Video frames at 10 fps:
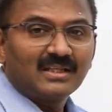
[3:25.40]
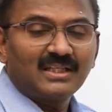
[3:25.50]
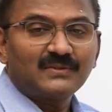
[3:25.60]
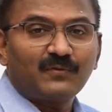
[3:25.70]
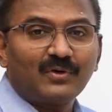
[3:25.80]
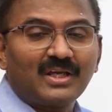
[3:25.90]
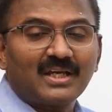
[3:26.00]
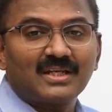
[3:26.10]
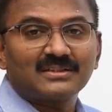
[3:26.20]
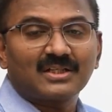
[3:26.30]
These four
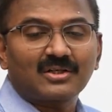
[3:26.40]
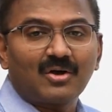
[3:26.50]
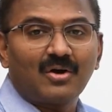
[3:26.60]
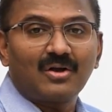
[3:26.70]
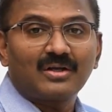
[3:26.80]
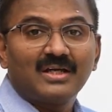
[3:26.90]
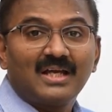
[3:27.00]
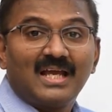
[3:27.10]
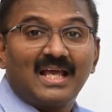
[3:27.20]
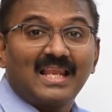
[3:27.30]
areas are called
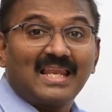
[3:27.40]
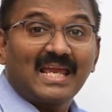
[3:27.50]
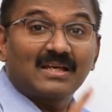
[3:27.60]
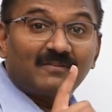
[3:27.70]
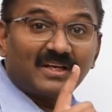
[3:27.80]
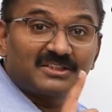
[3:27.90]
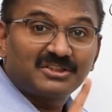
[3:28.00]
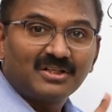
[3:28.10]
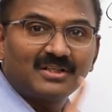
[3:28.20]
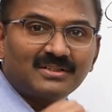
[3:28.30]

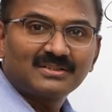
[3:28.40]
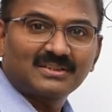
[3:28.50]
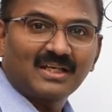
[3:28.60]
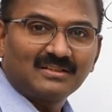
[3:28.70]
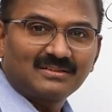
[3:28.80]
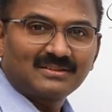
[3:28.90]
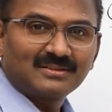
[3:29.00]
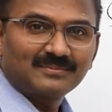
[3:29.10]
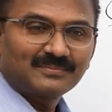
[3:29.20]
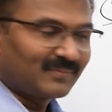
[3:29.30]
language skills.
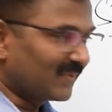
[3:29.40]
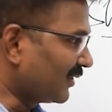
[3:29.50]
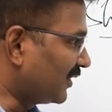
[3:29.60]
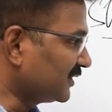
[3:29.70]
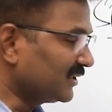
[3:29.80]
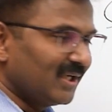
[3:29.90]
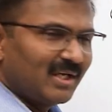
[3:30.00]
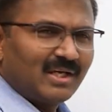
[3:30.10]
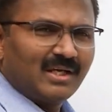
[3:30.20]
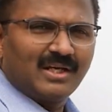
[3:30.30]
Got it?
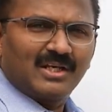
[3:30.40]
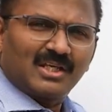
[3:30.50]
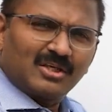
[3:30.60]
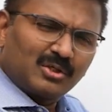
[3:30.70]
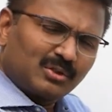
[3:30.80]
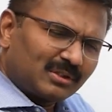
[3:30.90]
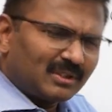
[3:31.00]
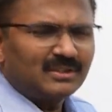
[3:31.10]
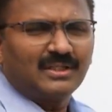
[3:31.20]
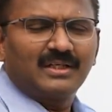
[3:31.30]

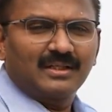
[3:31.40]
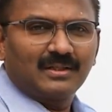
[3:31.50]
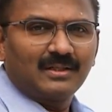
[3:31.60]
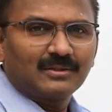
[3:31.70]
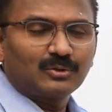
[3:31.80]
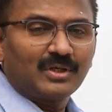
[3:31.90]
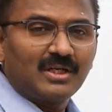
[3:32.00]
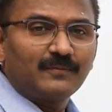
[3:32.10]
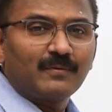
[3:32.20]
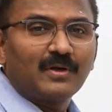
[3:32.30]
Learn any. So
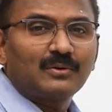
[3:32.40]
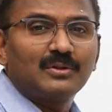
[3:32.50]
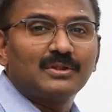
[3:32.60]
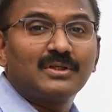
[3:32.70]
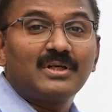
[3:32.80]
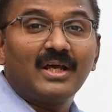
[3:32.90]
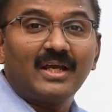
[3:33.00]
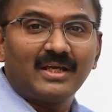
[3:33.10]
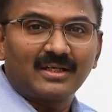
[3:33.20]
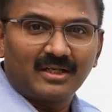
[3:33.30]
here we want to learn
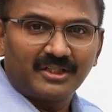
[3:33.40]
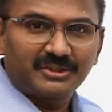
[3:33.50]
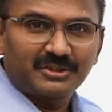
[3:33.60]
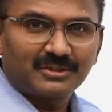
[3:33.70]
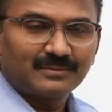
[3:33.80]
English.